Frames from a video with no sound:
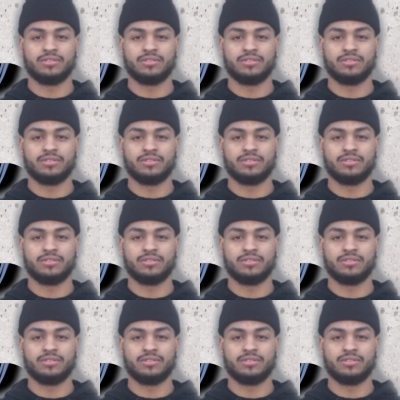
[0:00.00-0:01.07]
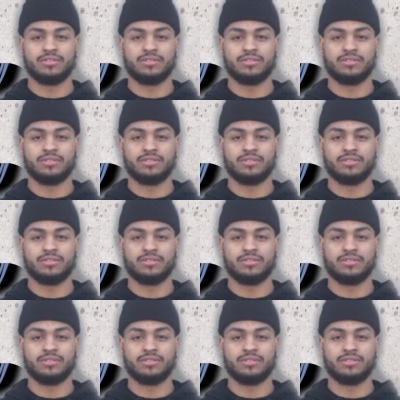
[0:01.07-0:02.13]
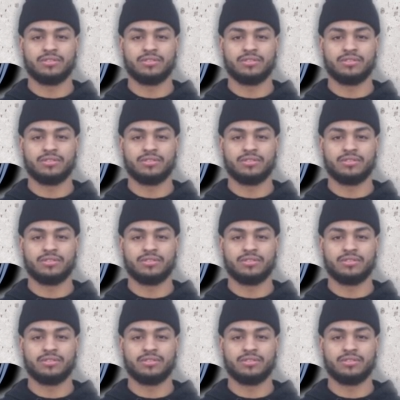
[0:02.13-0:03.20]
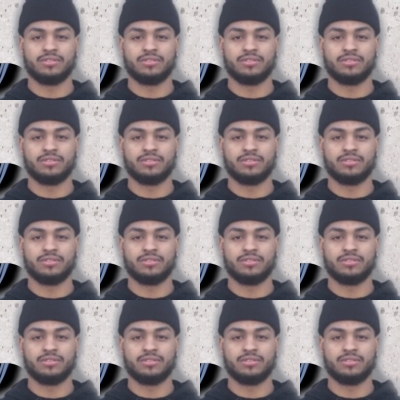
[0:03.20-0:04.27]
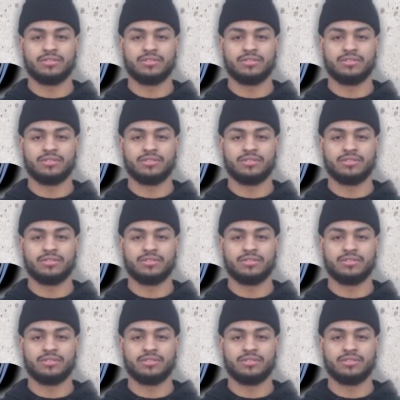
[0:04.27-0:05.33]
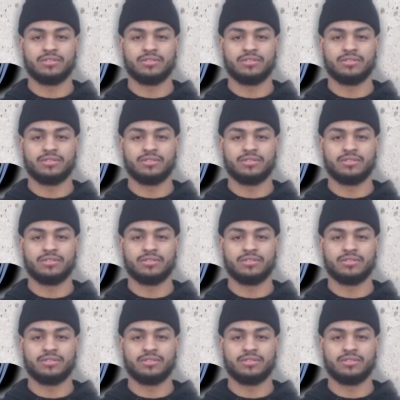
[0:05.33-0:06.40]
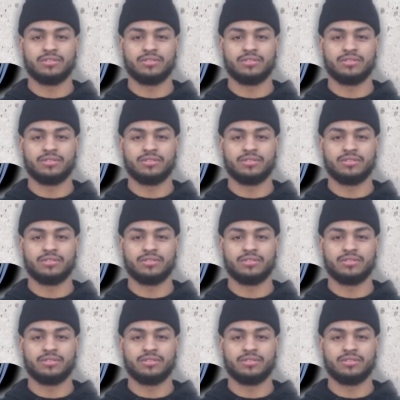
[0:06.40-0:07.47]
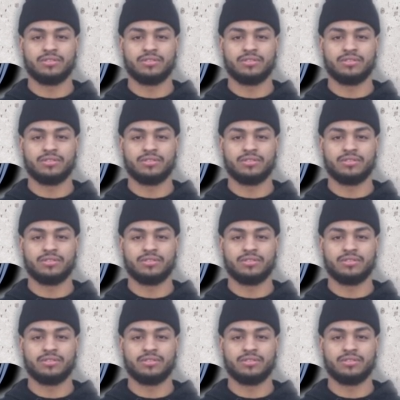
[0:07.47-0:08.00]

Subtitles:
The face doesn't move, so there is nothing to read.